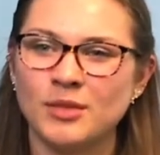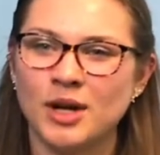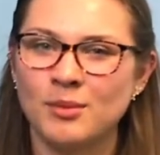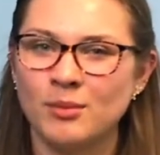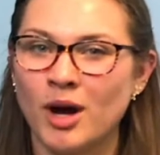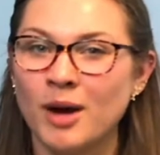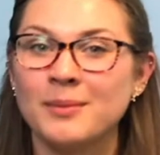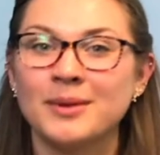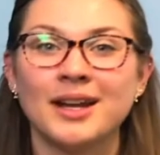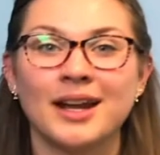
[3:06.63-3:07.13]
my
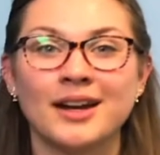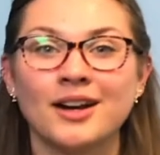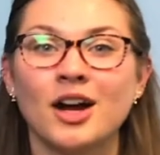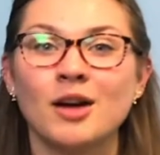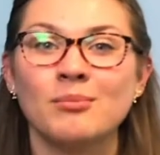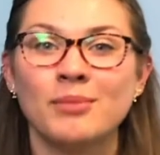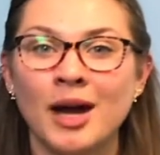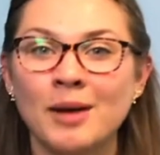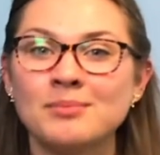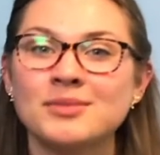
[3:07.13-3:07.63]
mom and I
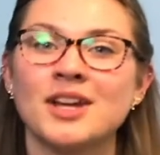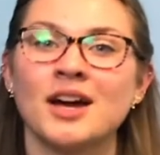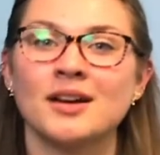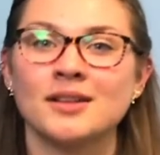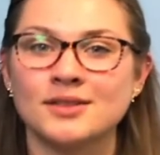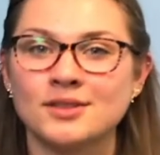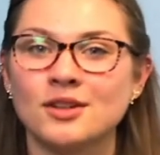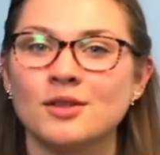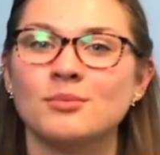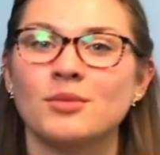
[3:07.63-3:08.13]
got
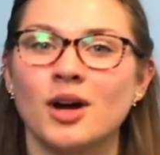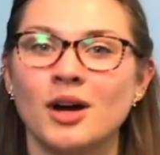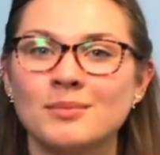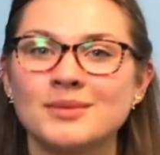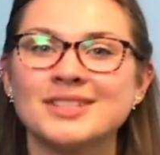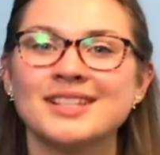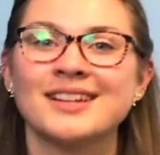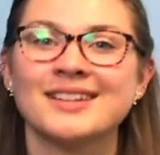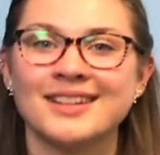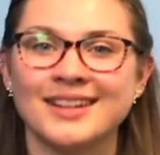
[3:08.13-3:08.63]
baptized on Palm
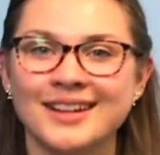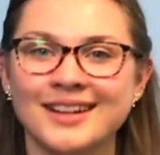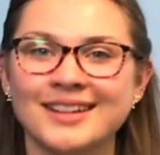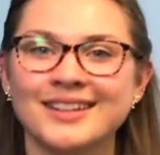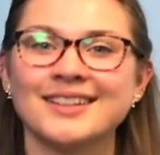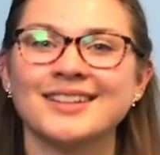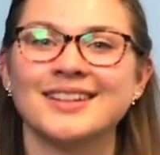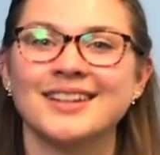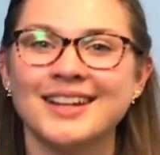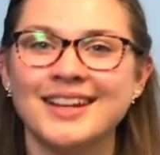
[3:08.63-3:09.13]
Sunday.